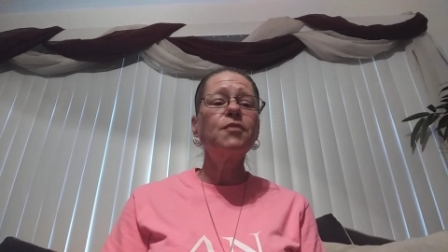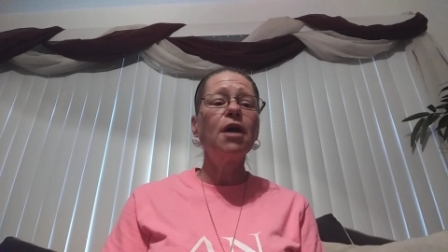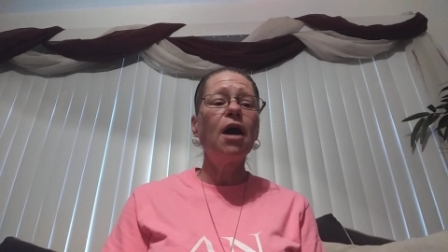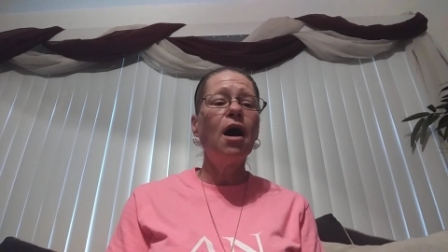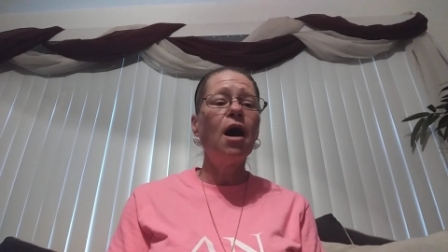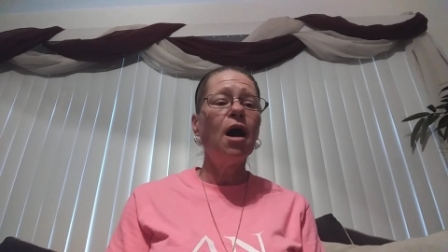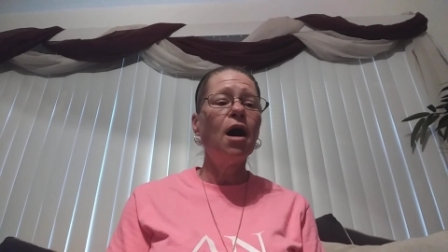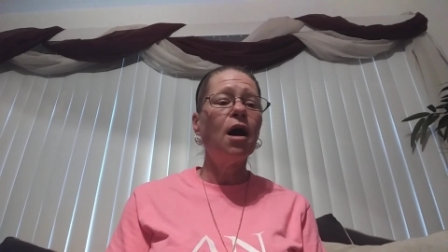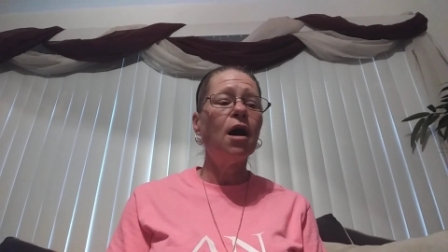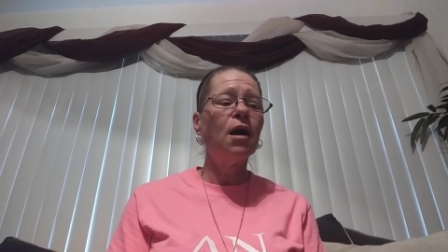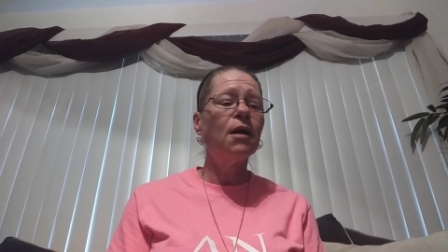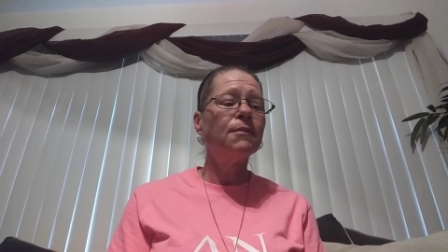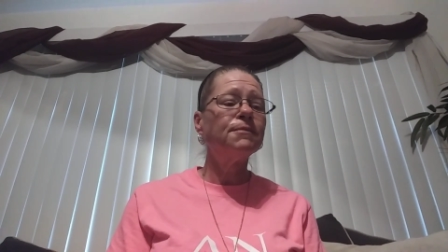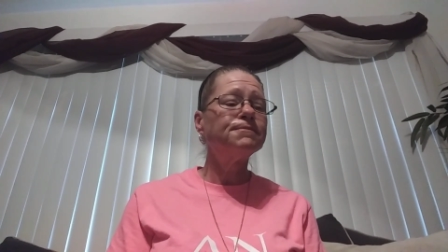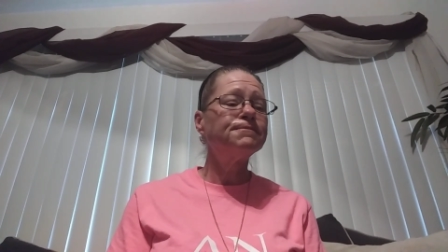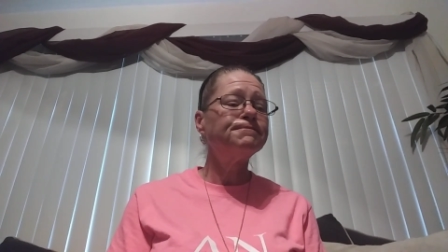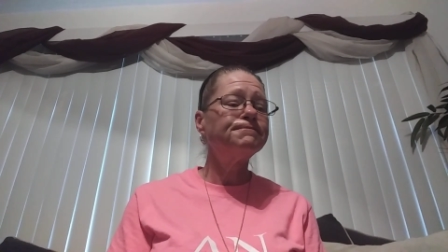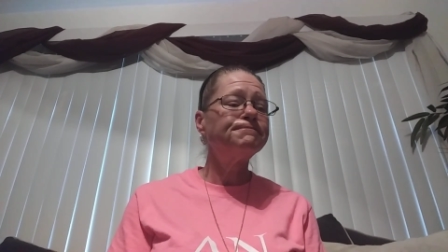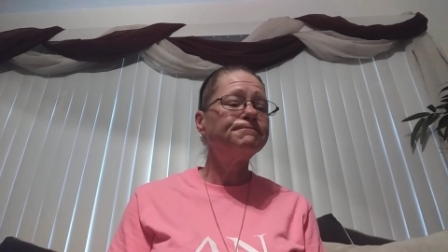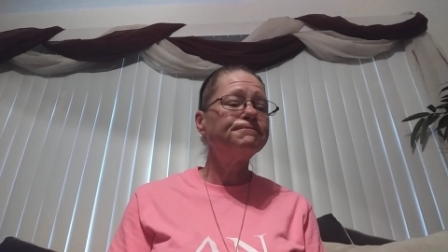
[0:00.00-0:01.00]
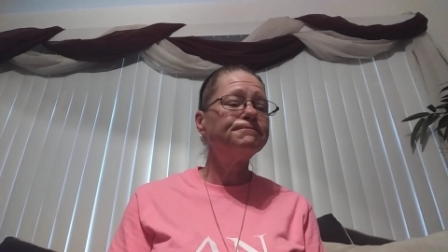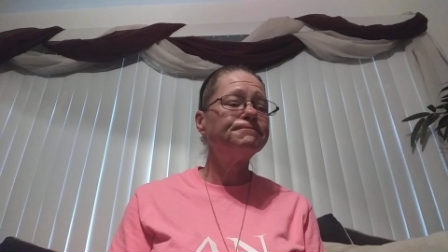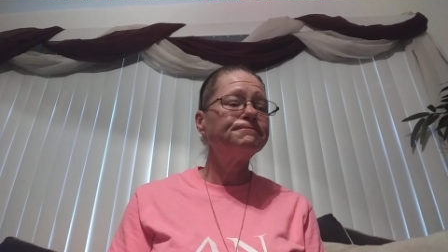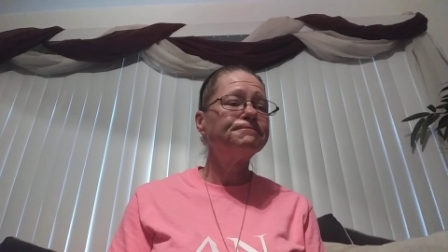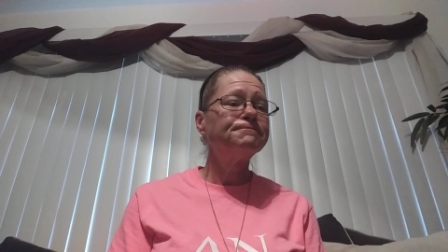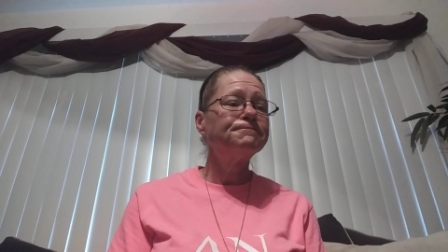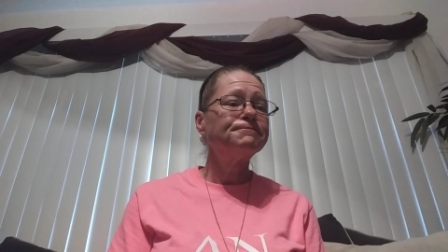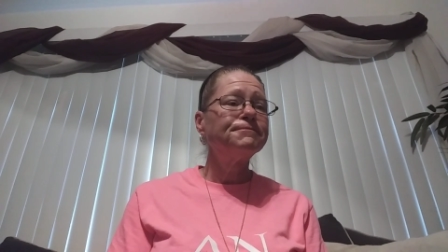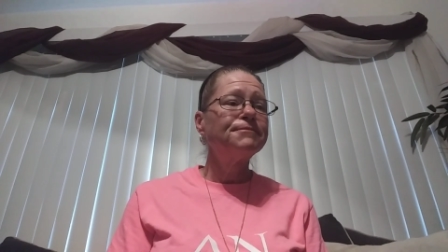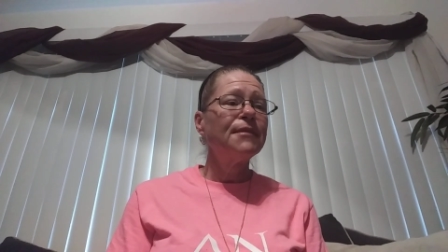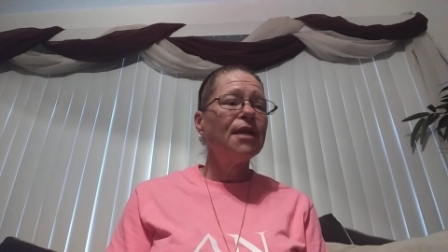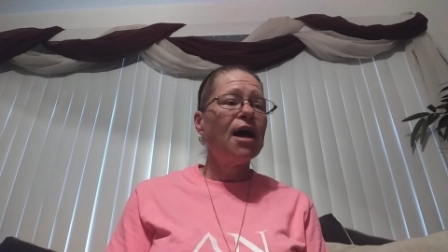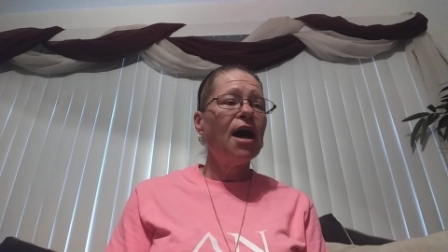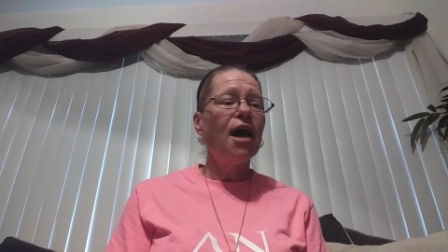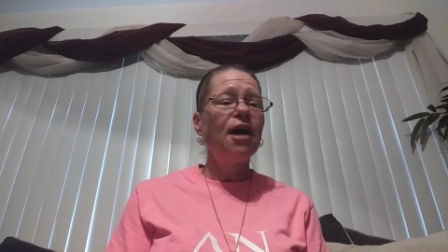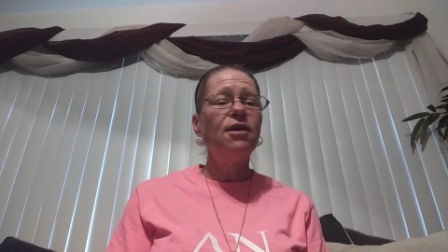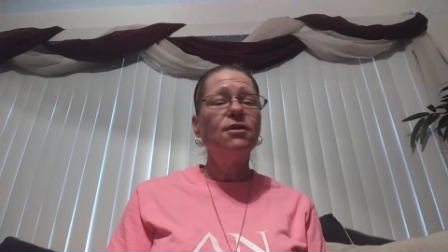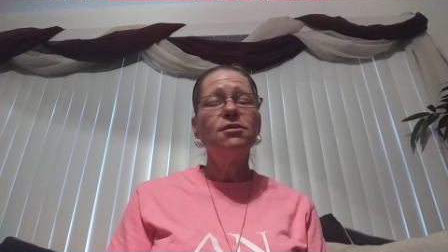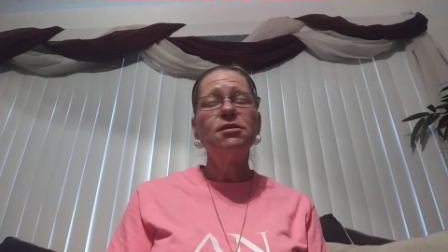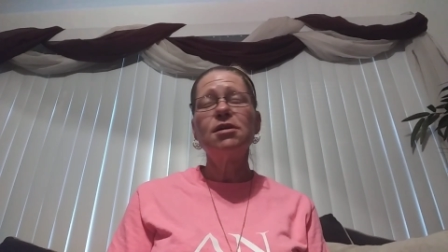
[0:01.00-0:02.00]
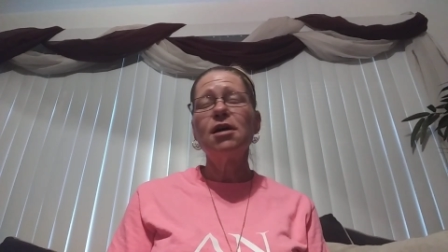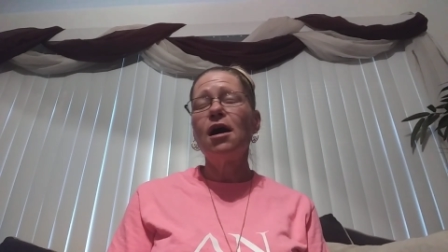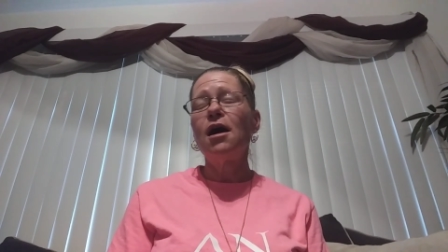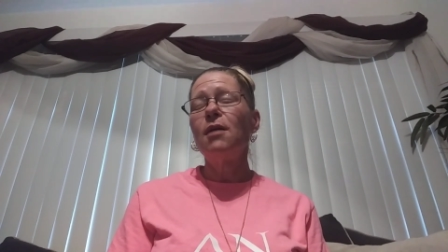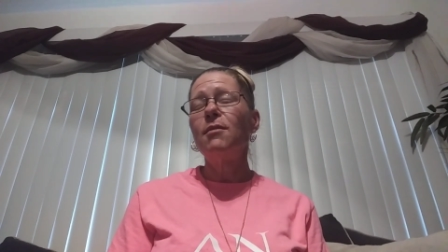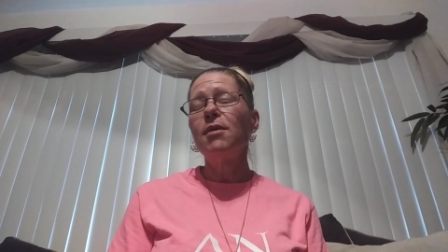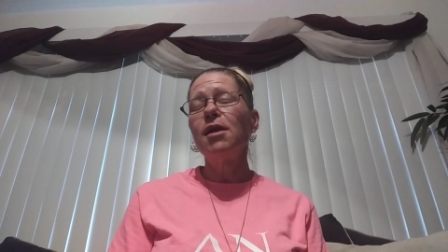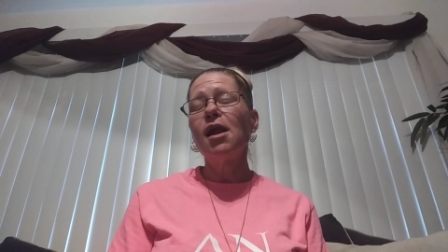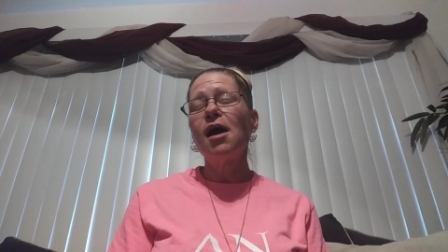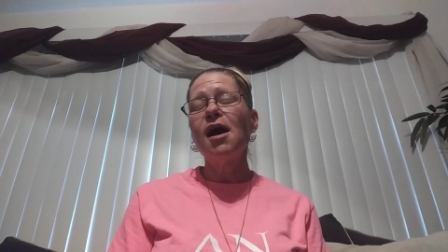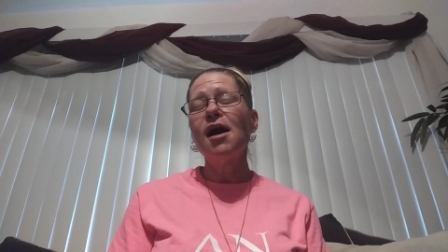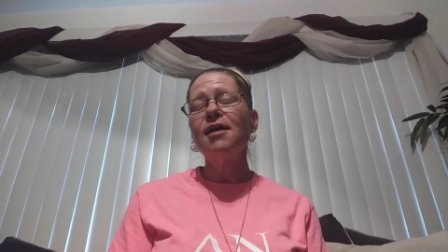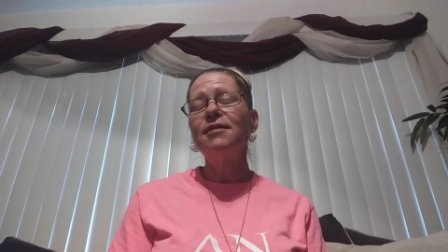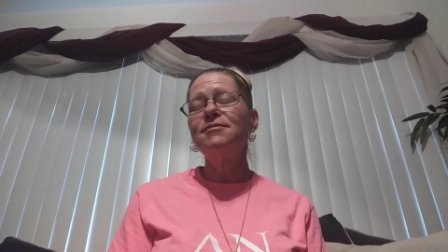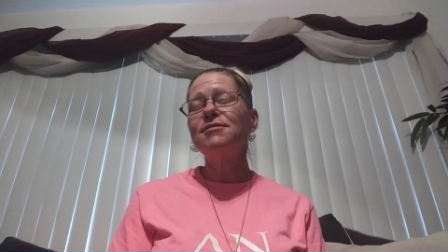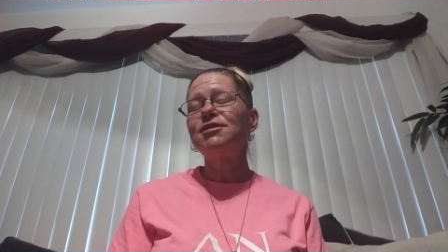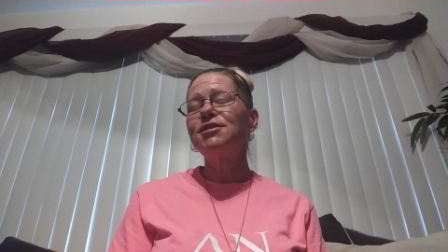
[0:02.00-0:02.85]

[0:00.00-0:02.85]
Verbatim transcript: Um, I use um a lot,